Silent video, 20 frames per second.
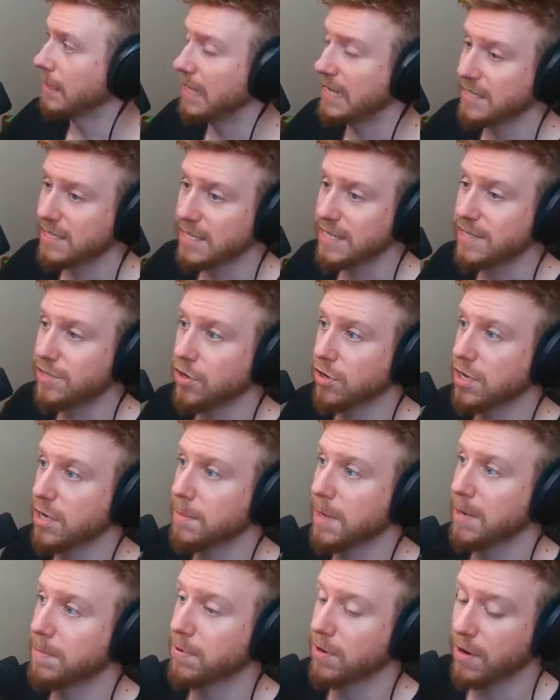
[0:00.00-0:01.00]
Lastly, talking
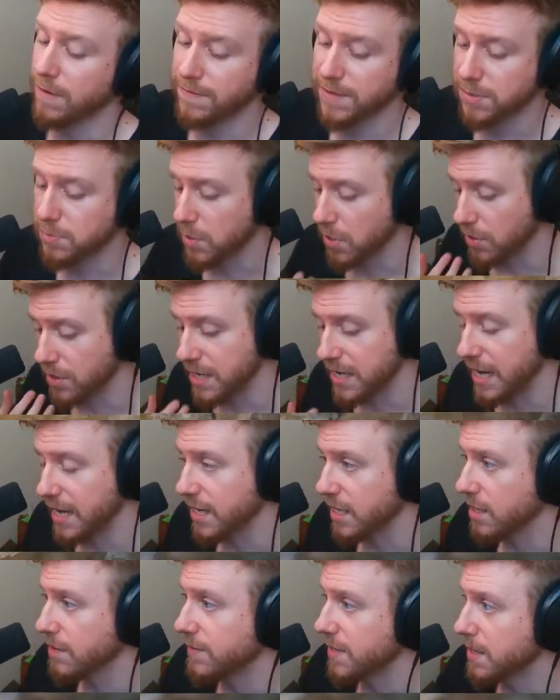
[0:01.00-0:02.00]
about profits, we already kind
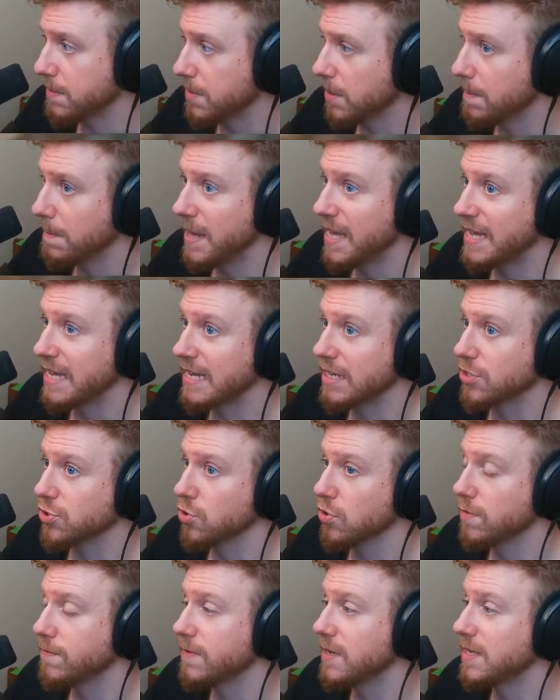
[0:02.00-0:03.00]
of covered it, but making
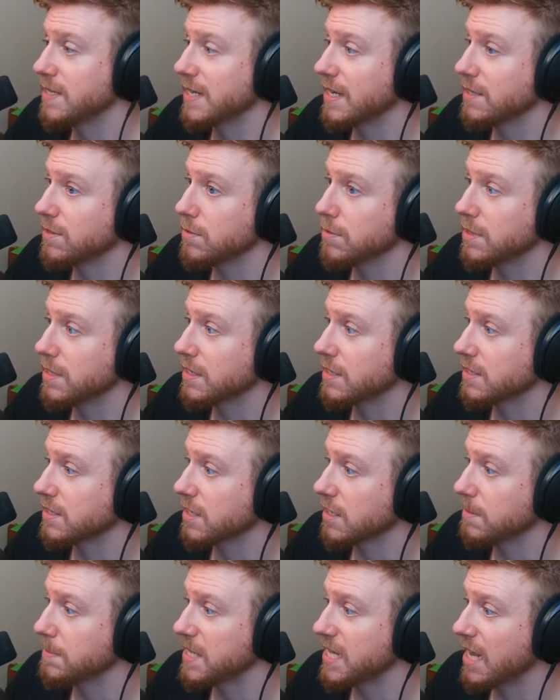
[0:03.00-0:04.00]
trophies I do think is
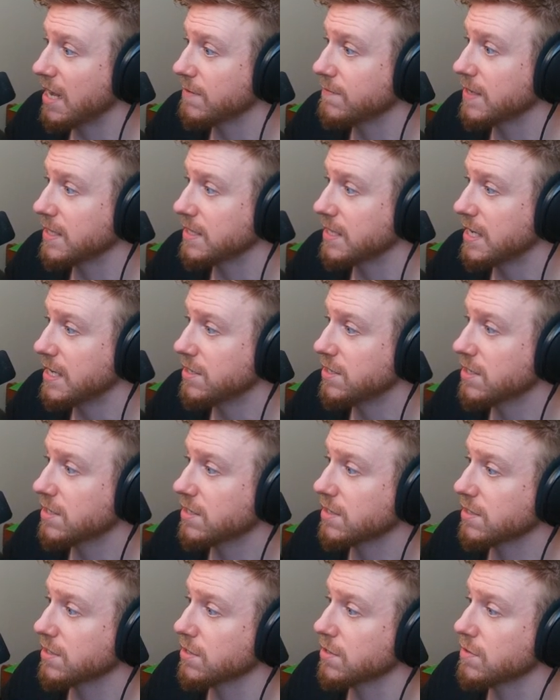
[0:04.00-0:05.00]
going to be advantageous.
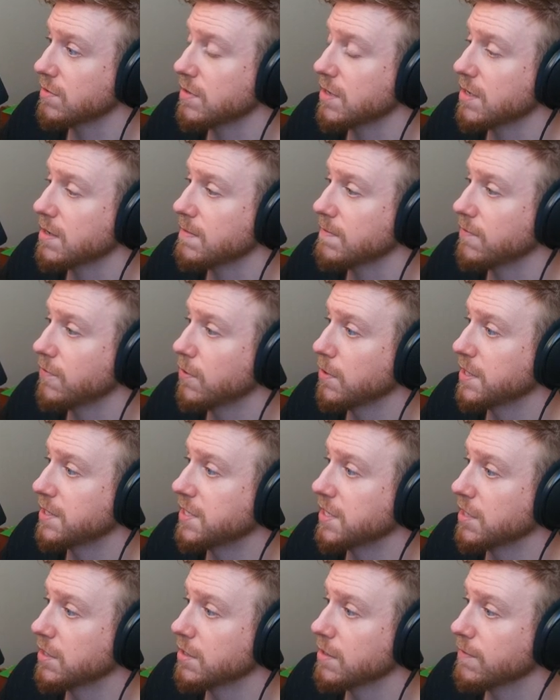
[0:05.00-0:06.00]
So
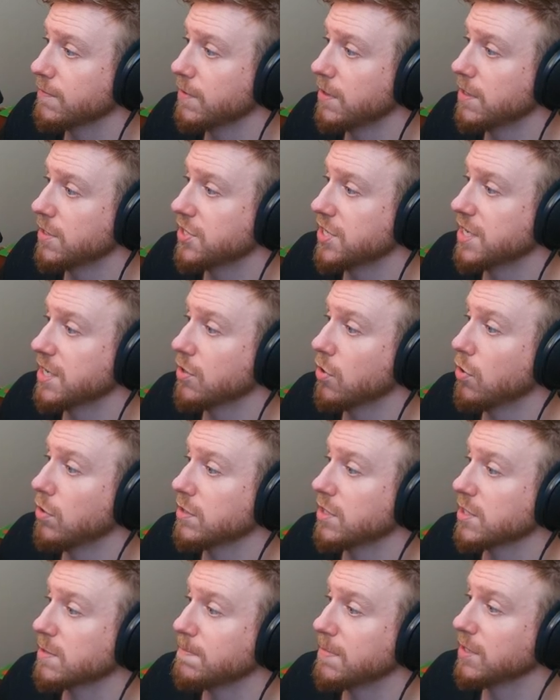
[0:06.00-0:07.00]
focusing on your furnishing or
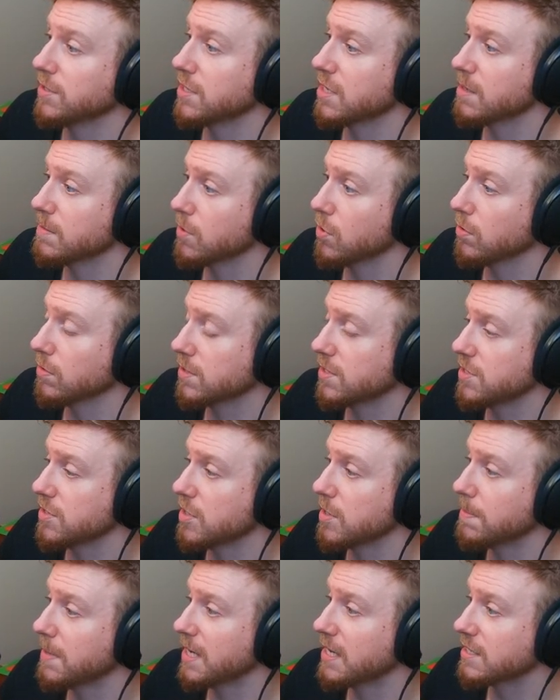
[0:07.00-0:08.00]
just building up gold so you
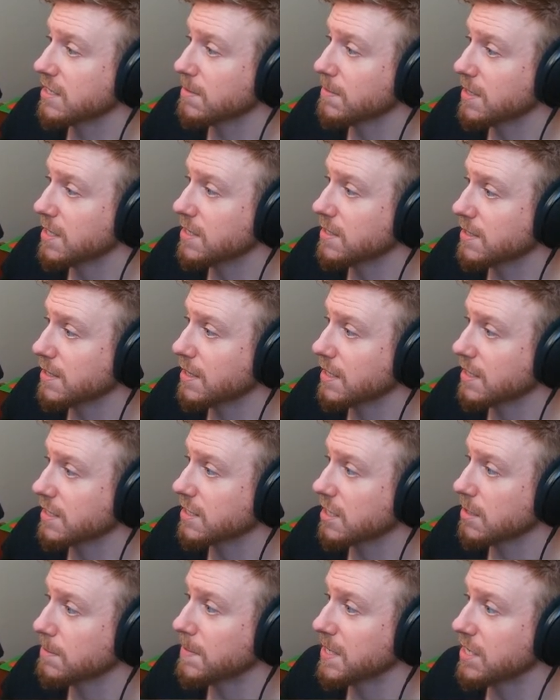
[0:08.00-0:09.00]
can buy some of these, I think
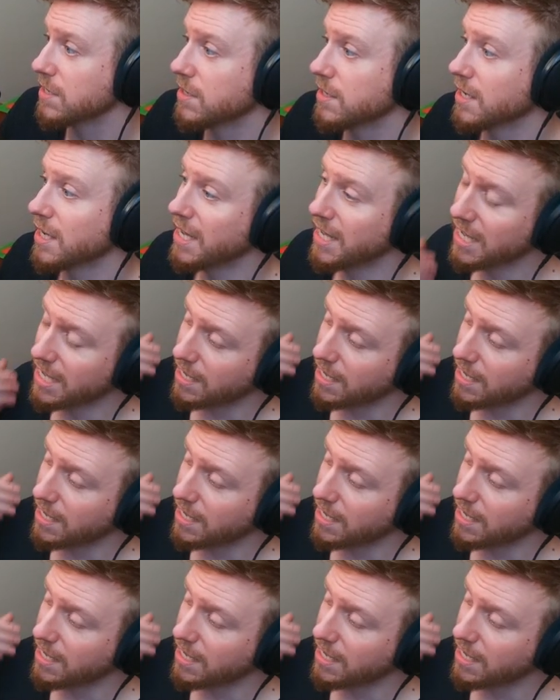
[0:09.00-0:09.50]
is going to be good.